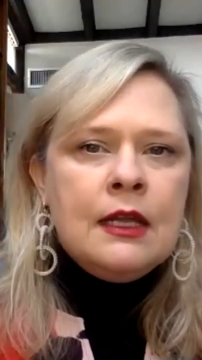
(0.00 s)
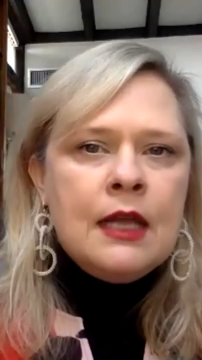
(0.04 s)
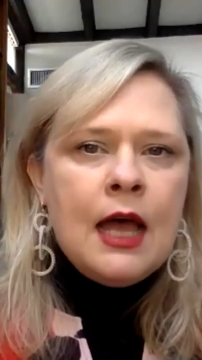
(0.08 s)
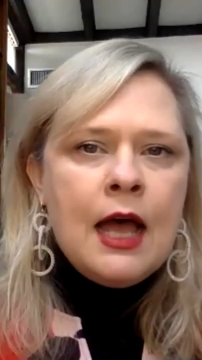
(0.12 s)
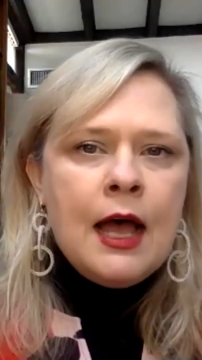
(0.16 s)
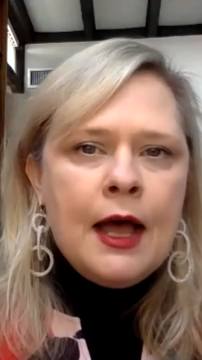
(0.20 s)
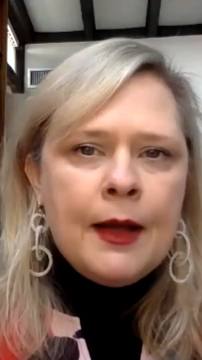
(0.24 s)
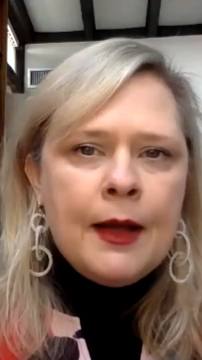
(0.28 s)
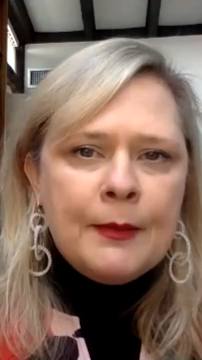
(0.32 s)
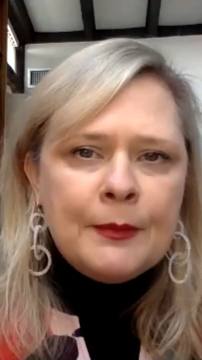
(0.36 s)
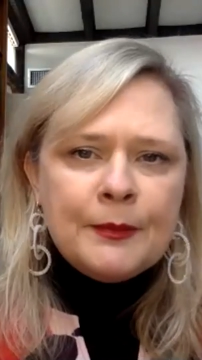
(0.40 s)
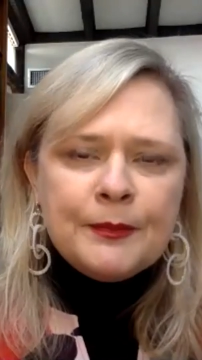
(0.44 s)

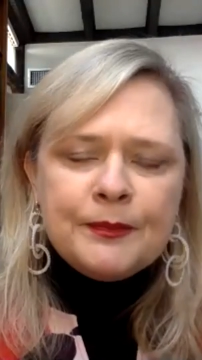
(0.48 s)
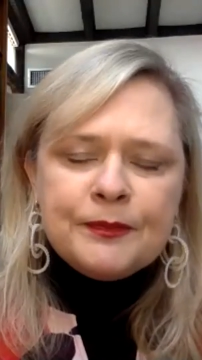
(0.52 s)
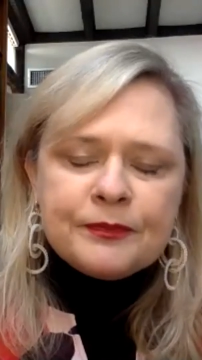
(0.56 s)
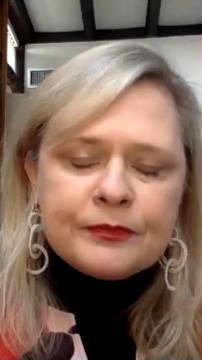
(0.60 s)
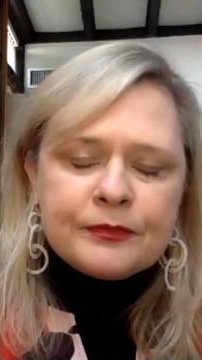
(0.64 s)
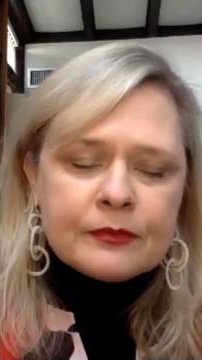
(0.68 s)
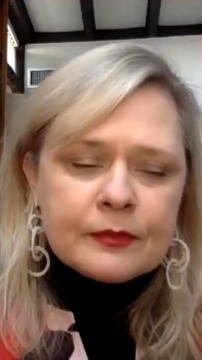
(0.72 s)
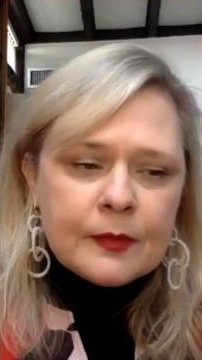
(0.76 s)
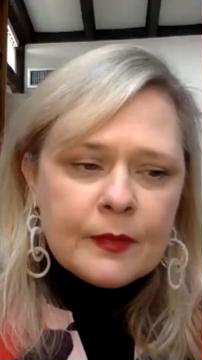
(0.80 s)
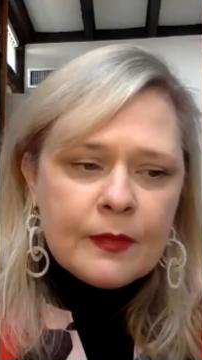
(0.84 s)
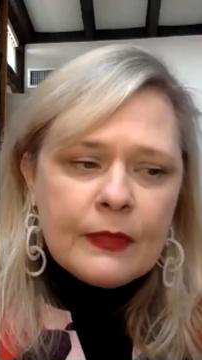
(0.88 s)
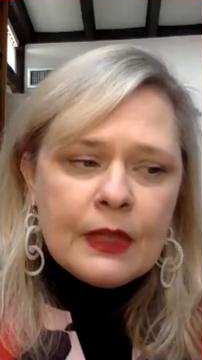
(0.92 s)

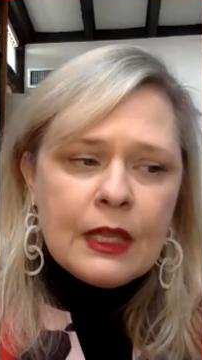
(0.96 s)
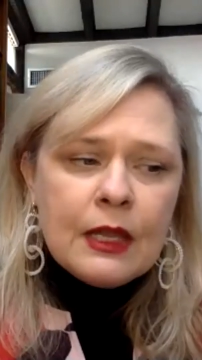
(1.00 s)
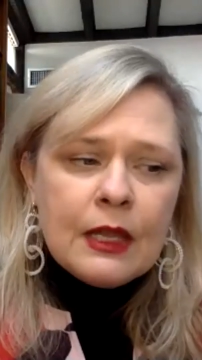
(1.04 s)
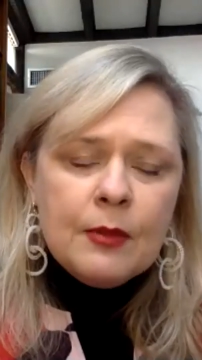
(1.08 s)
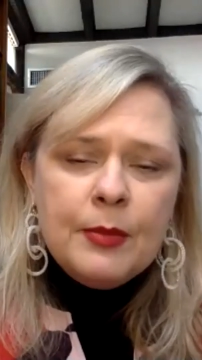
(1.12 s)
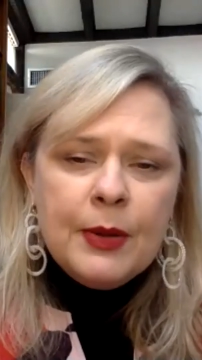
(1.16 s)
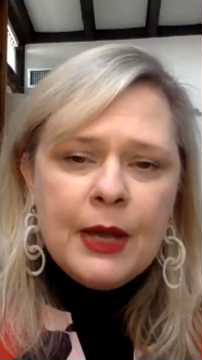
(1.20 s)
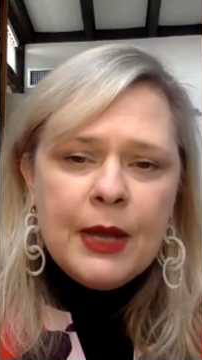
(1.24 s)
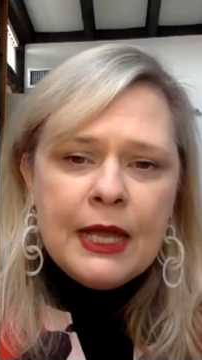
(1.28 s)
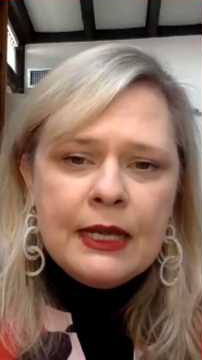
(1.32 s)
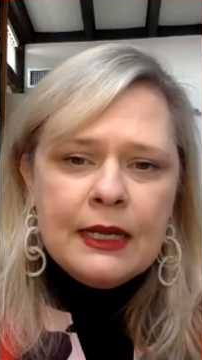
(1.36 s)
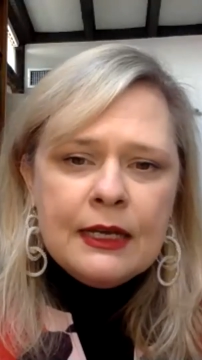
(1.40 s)

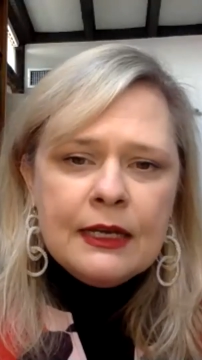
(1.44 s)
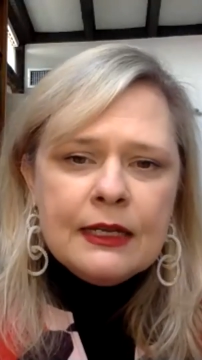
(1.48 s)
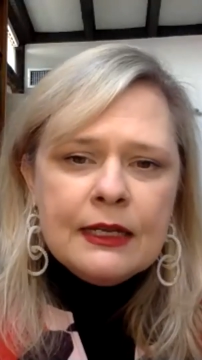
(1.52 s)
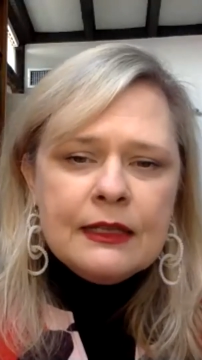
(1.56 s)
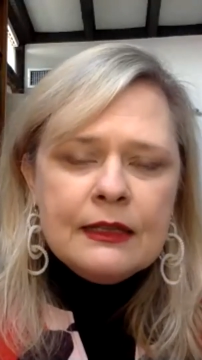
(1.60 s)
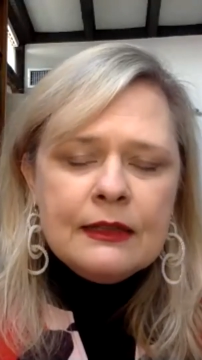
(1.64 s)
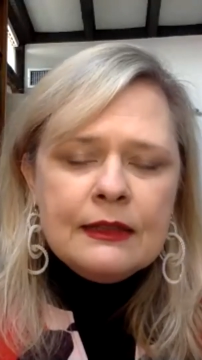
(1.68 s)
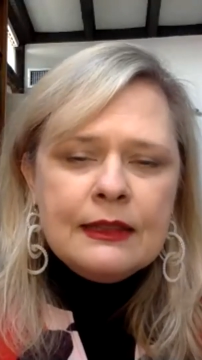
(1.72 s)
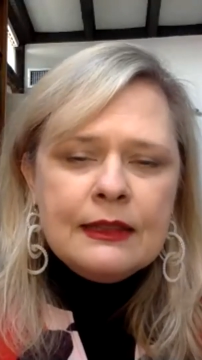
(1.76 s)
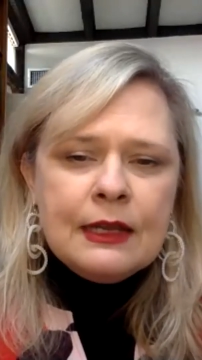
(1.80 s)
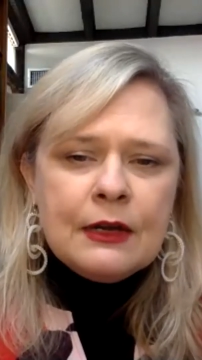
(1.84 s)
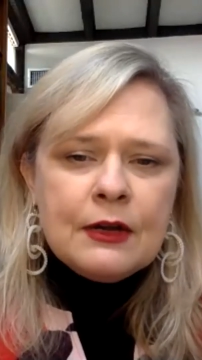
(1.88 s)
But
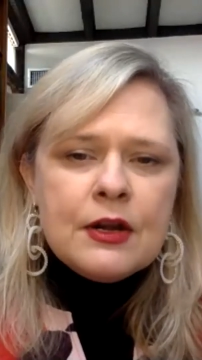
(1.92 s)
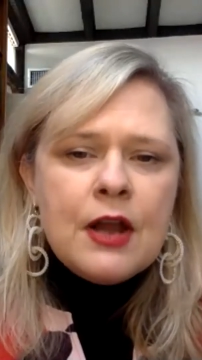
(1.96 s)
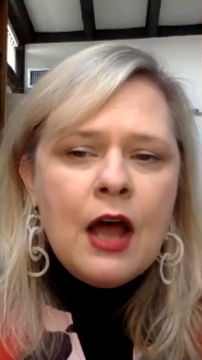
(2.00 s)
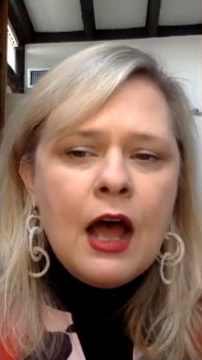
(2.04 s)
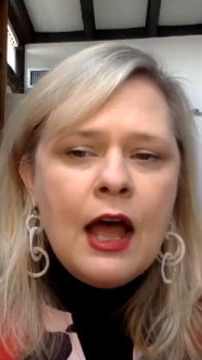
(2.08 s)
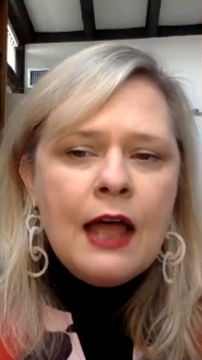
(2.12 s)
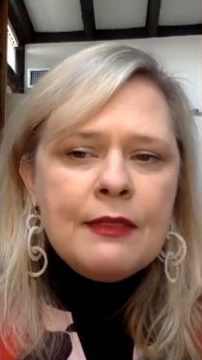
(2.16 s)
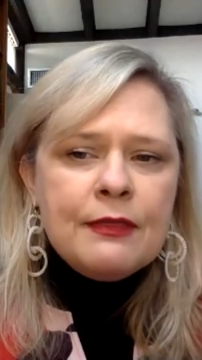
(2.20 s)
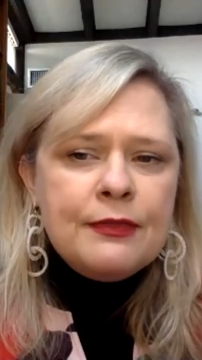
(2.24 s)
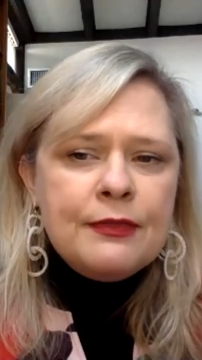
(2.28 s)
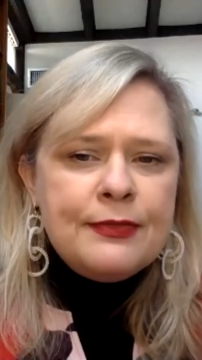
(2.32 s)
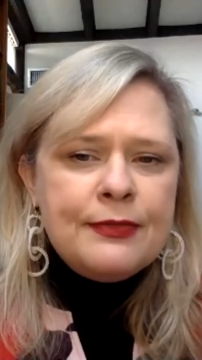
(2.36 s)
they're
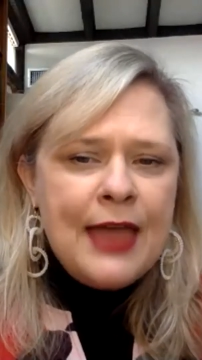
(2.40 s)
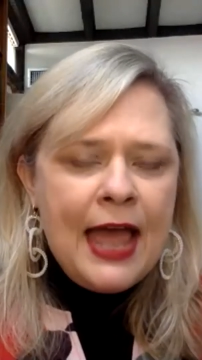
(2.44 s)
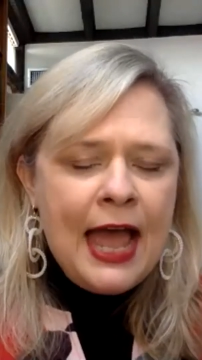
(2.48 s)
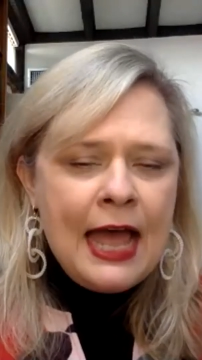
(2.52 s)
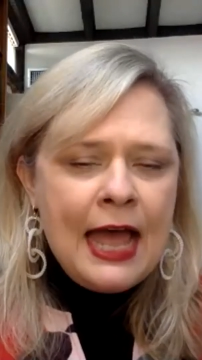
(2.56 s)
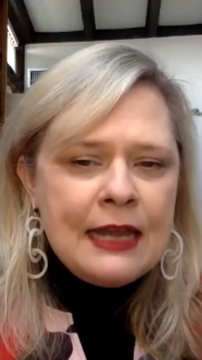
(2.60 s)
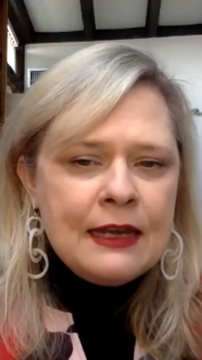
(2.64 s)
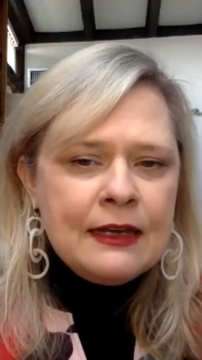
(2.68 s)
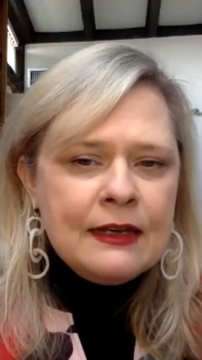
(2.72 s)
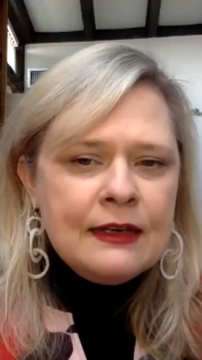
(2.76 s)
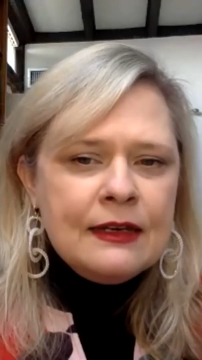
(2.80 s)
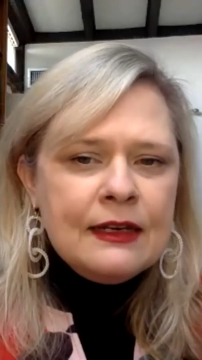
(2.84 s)
not
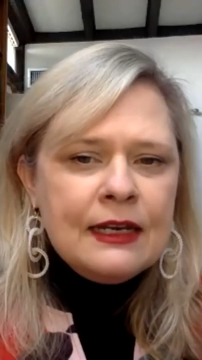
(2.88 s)
that